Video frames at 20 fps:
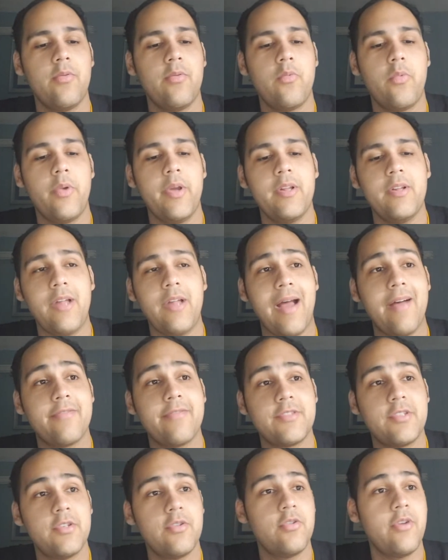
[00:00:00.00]
we'll
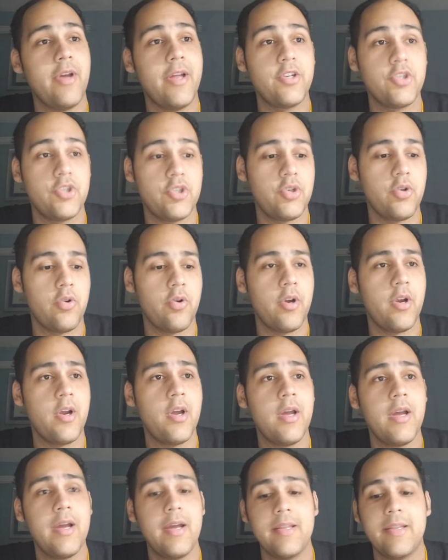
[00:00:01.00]
have to ensure
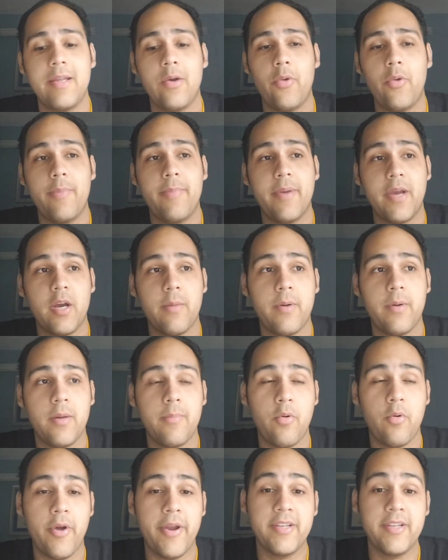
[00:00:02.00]
that we pick up our
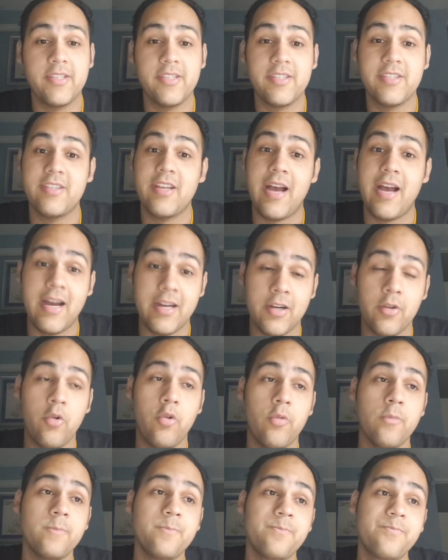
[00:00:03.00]
points at
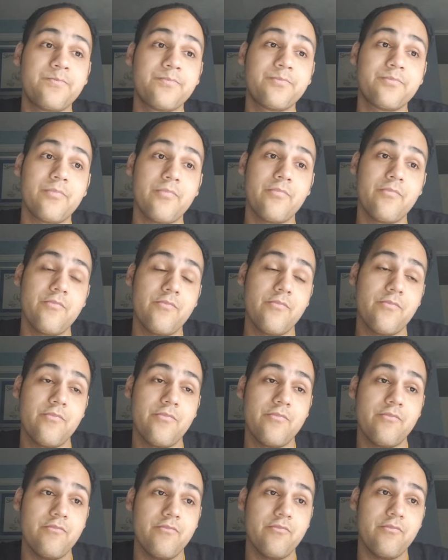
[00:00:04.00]
home.
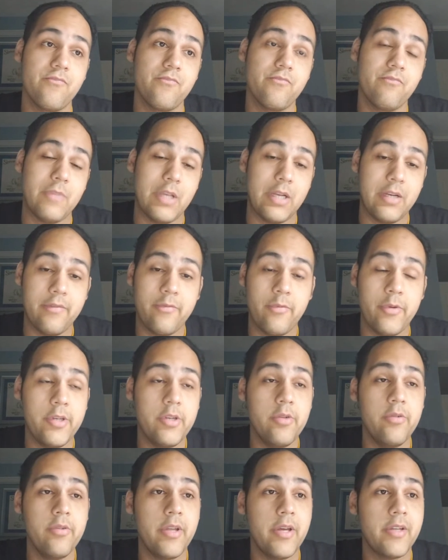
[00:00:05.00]
And if we
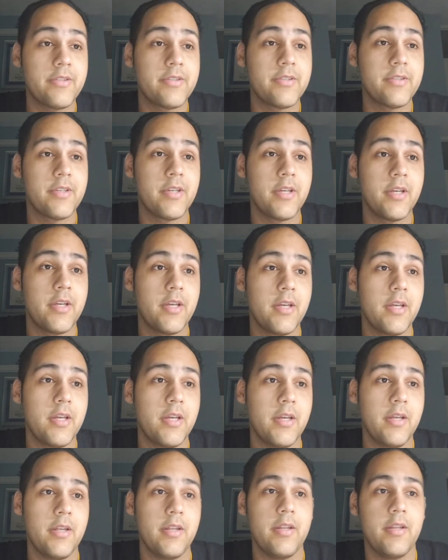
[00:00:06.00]
do that,
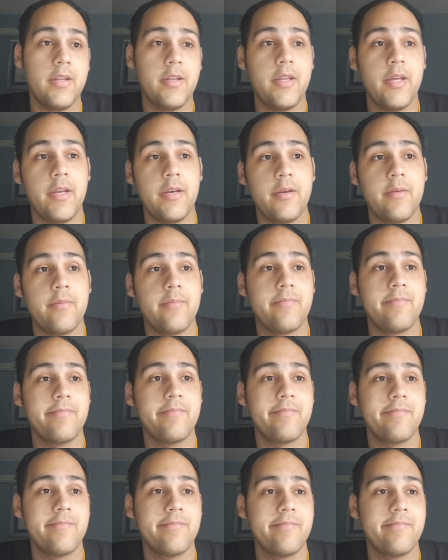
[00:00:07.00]
then,
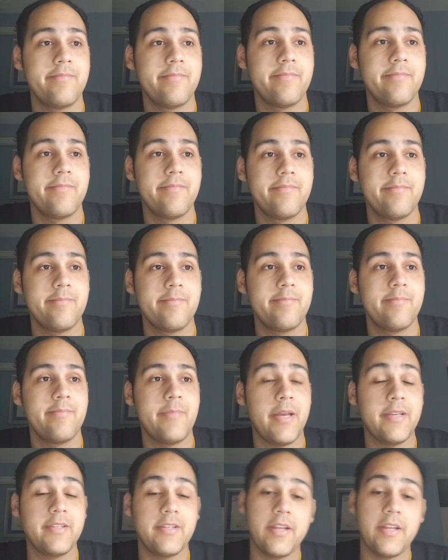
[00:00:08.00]

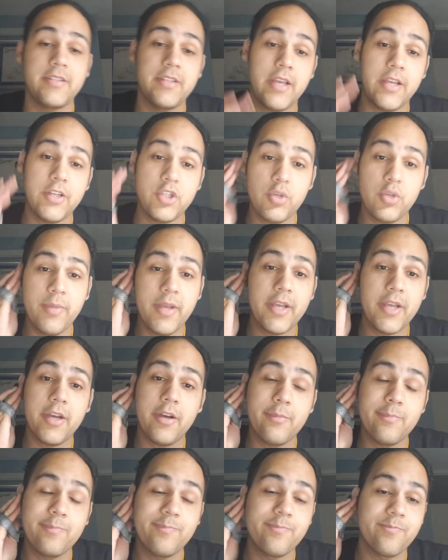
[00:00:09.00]
as they say in
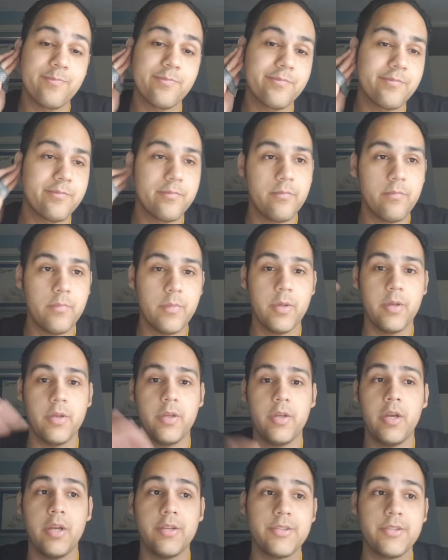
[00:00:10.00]
Jamaica,
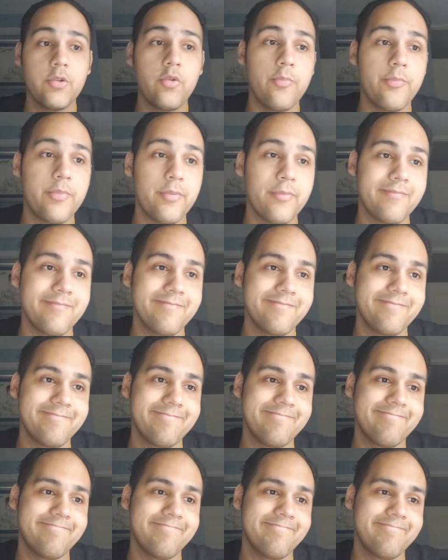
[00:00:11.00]
a soup.
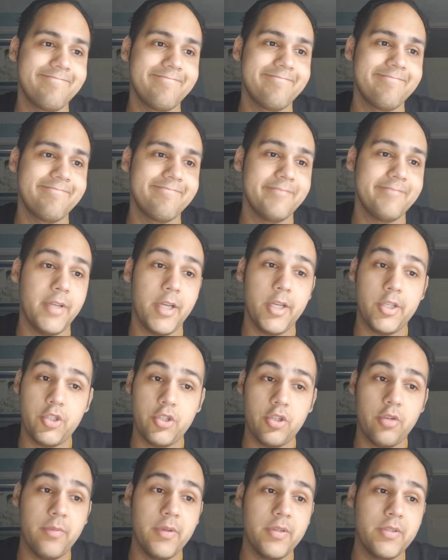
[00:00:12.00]
It
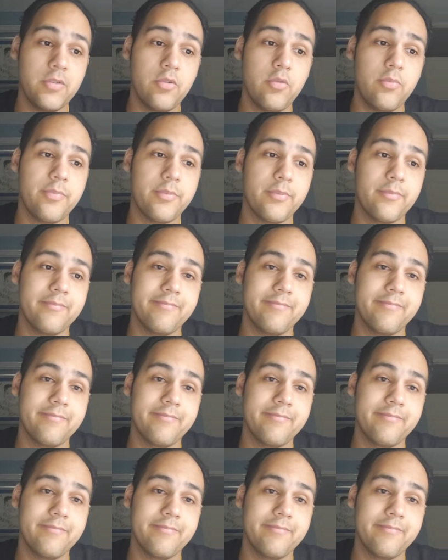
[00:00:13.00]
should be soup.